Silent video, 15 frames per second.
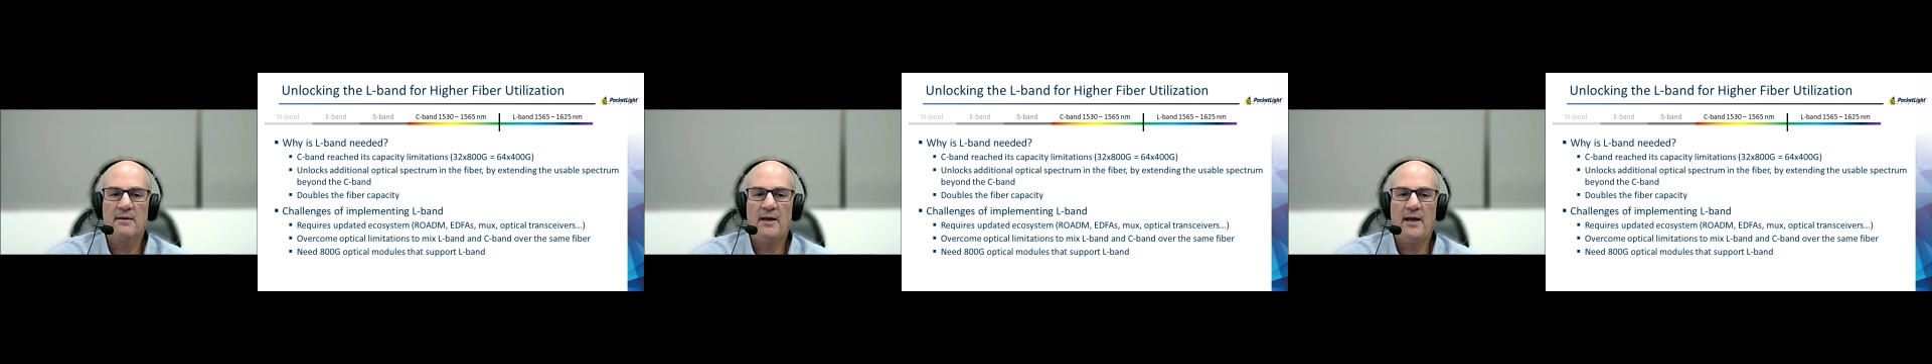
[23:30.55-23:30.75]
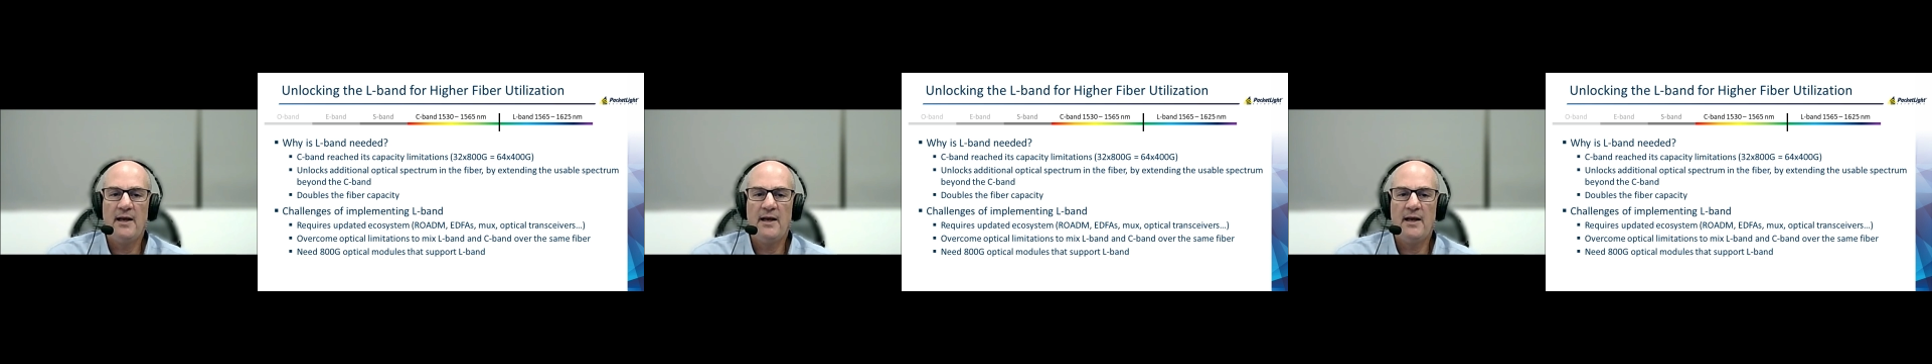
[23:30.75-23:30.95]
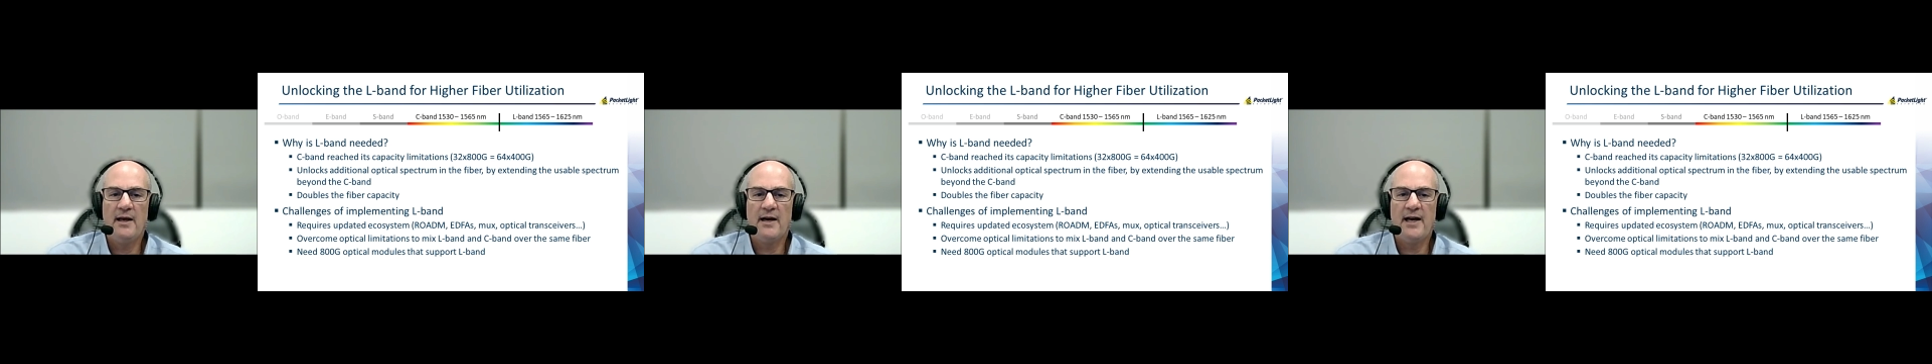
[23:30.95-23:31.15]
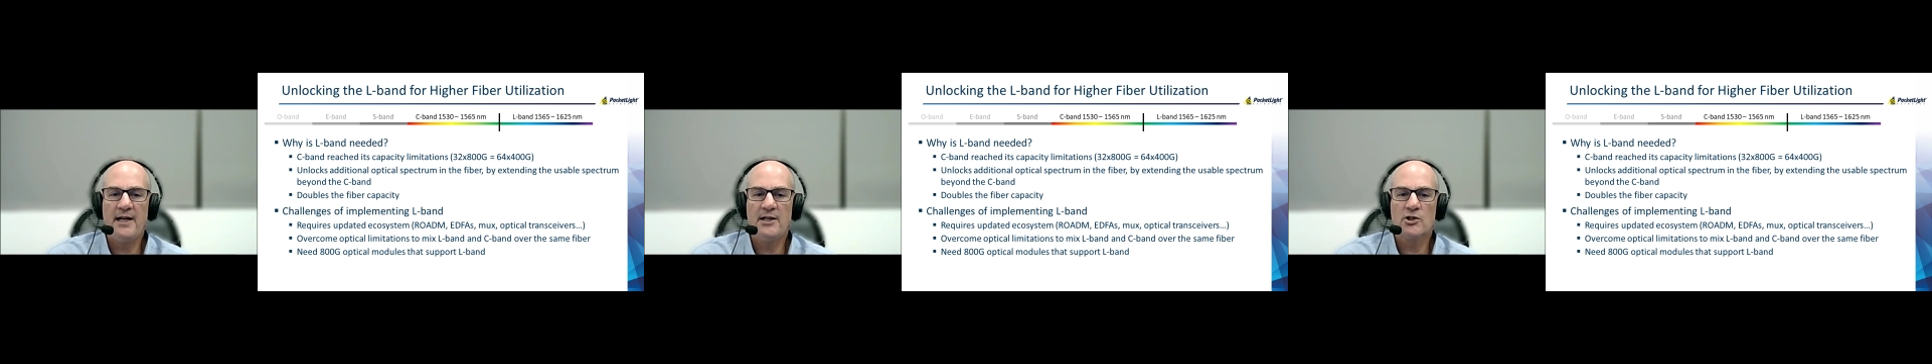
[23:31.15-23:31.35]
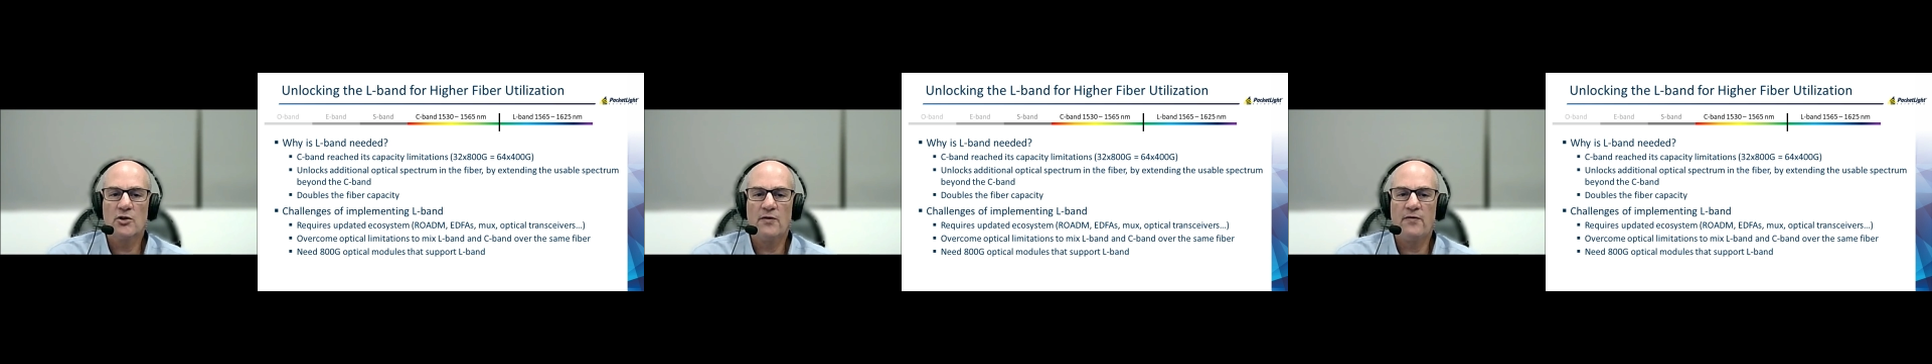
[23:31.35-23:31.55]

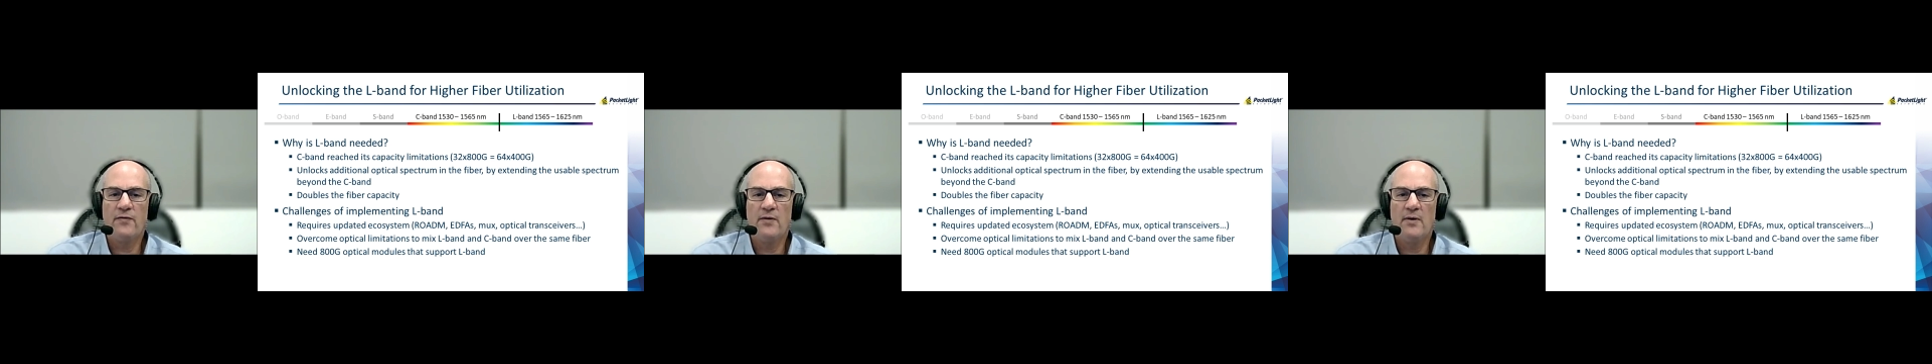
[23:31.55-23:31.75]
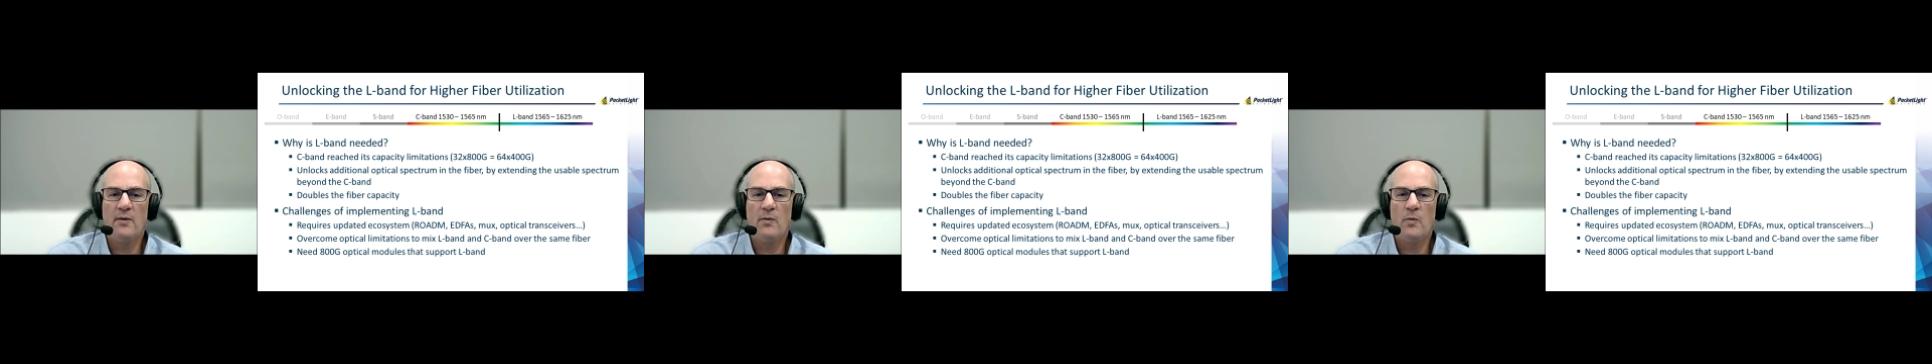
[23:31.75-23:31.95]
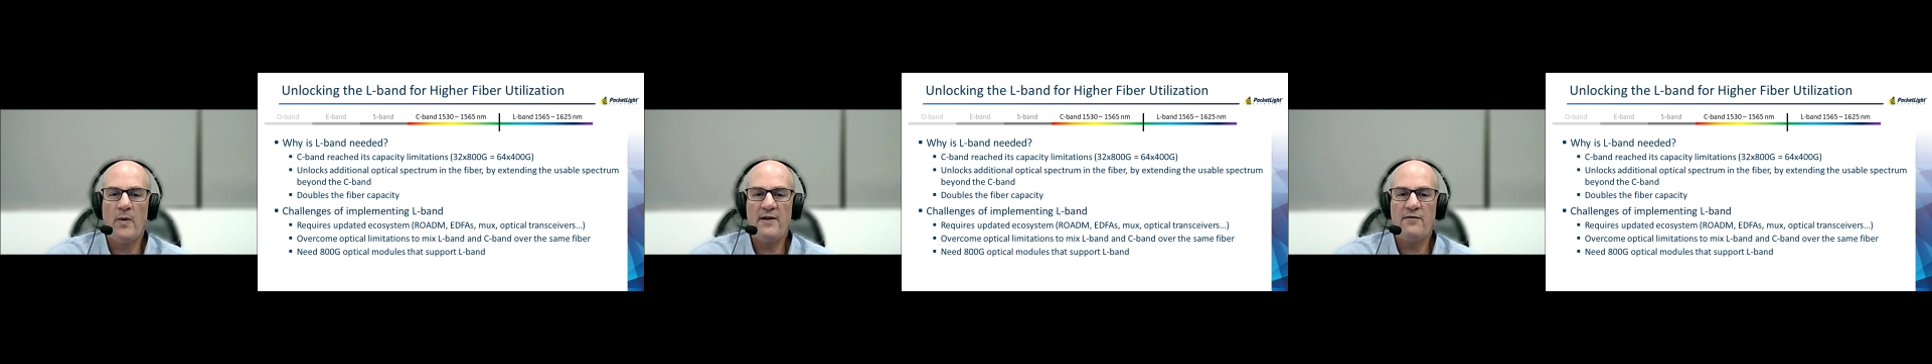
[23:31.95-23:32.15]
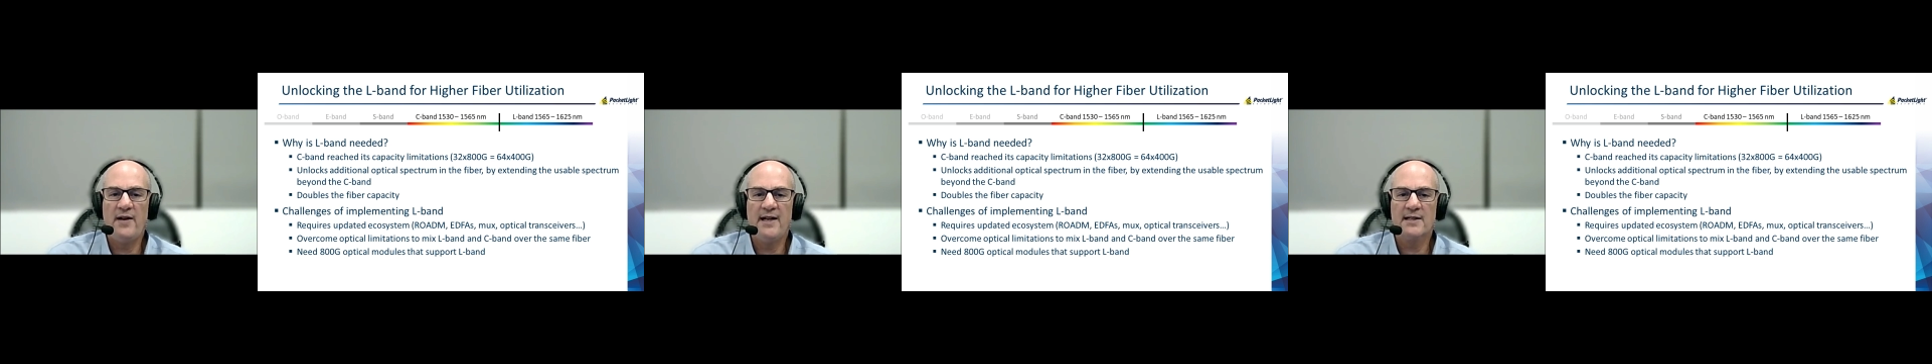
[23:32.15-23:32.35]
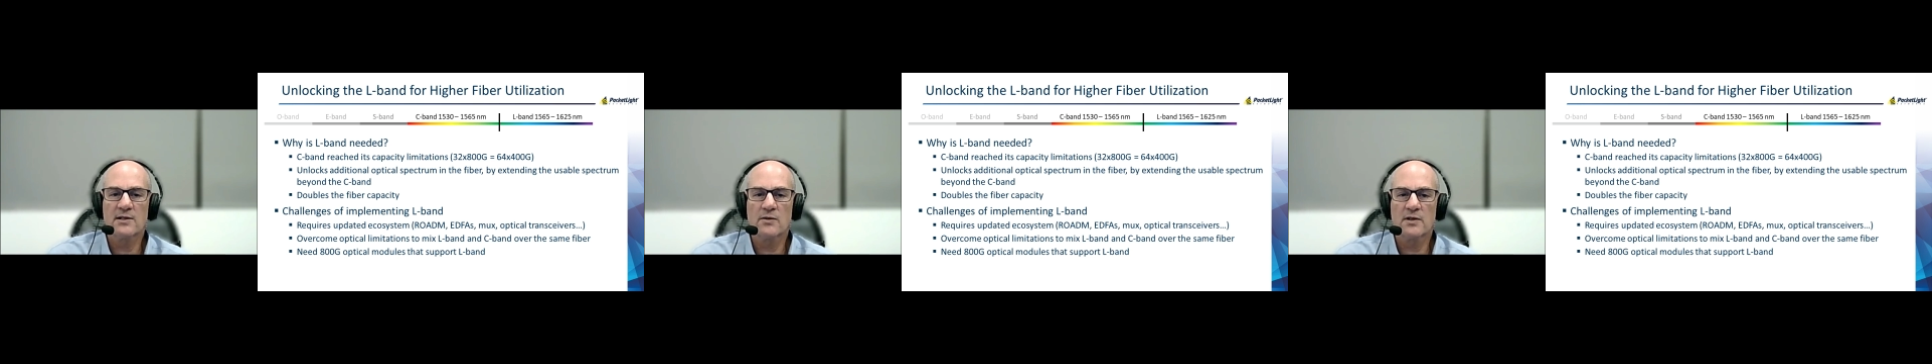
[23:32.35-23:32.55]
range of
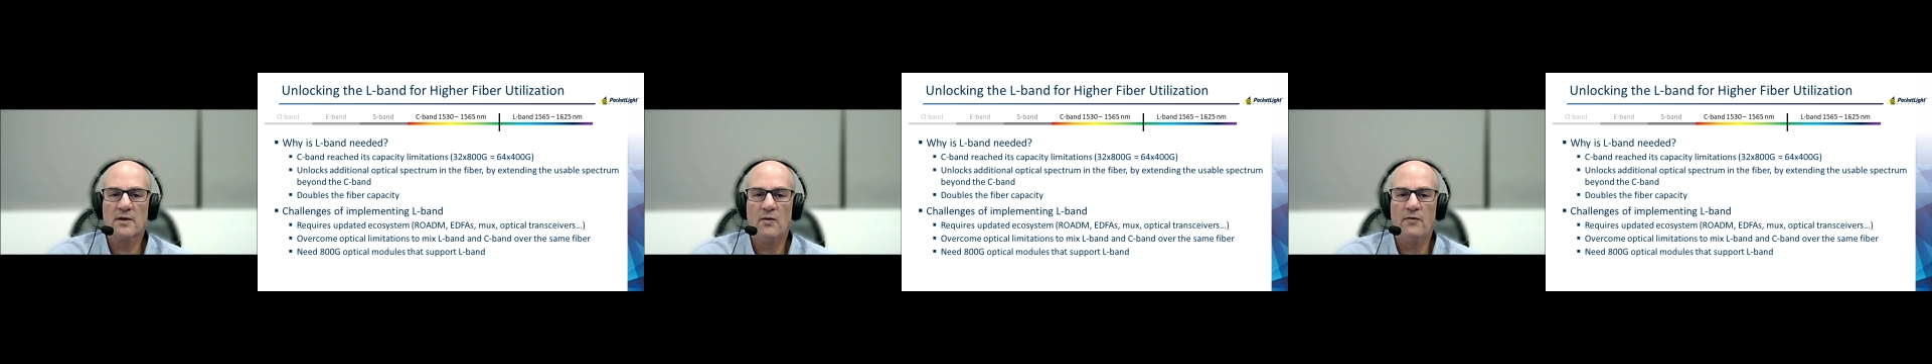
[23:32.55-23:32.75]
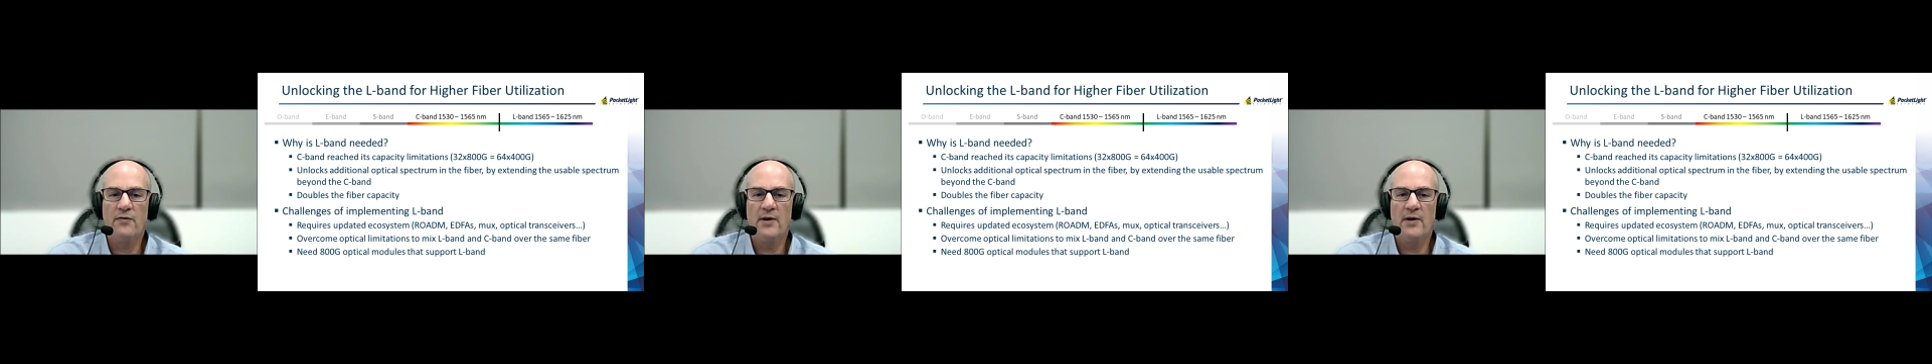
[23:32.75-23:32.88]
wavelengths or